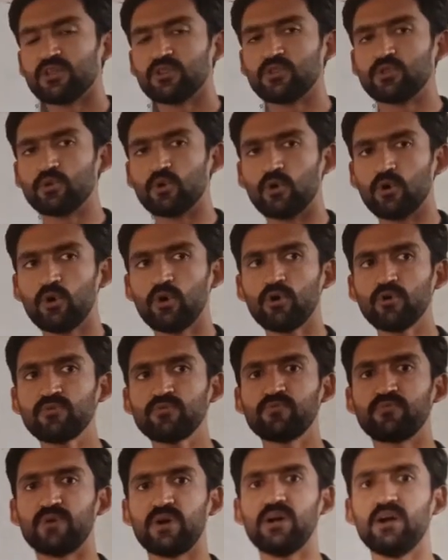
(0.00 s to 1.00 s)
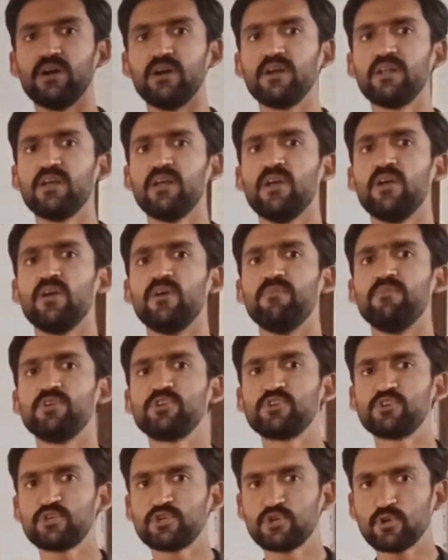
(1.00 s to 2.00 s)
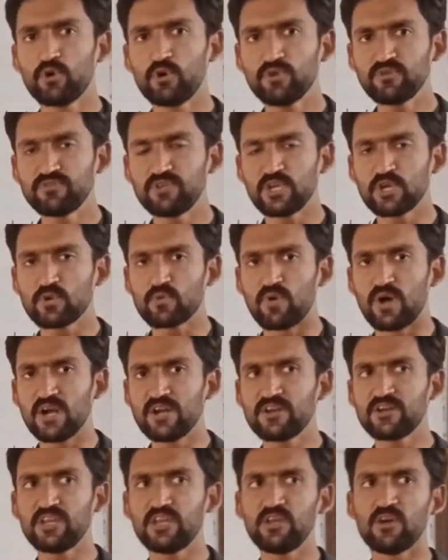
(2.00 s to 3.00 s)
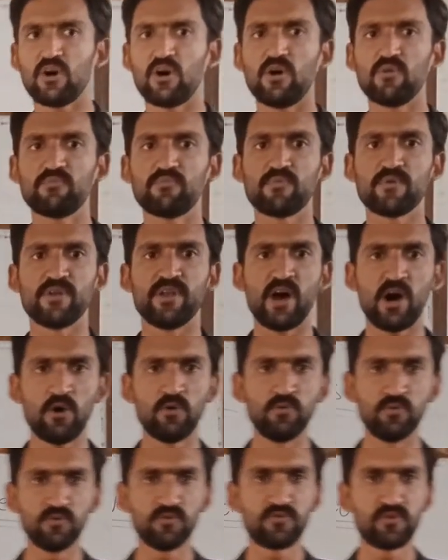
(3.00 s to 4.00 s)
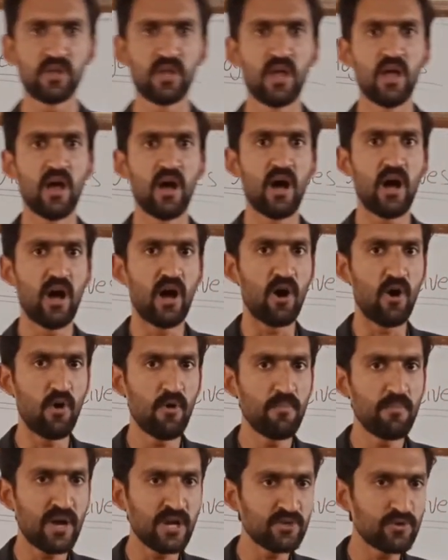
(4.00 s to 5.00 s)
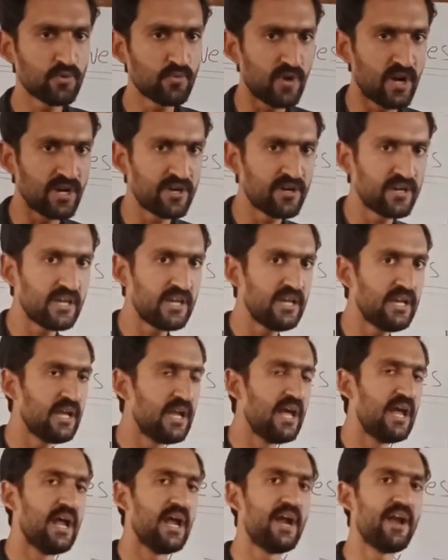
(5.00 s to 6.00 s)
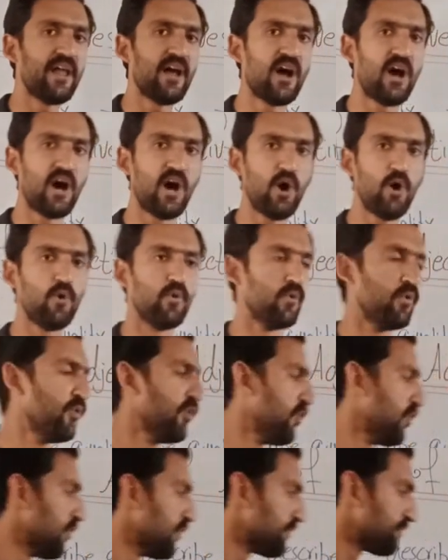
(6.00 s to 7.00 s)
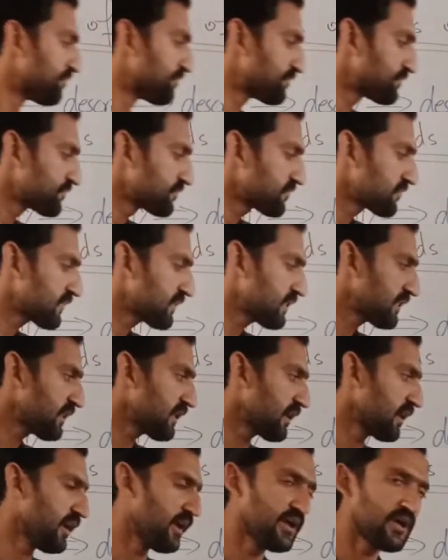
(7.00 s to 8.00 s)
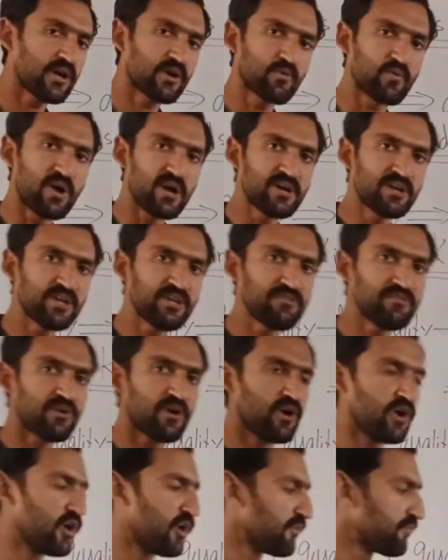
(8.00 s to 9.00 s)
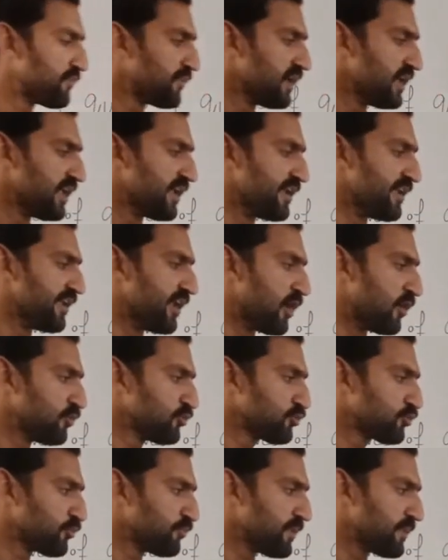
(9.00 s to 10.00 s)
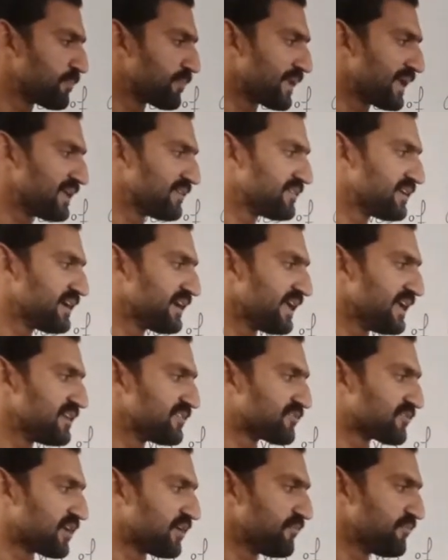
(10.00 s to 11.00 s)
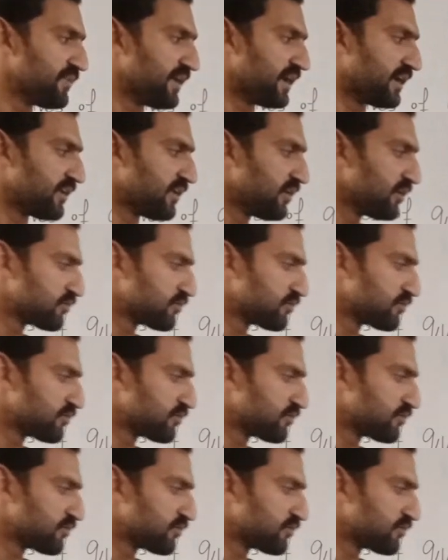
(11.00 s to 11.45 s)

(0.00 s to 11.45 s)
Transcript: Those words which shows the quantity of nouns, how much quantity and how quantities of noun to be present in somewhere.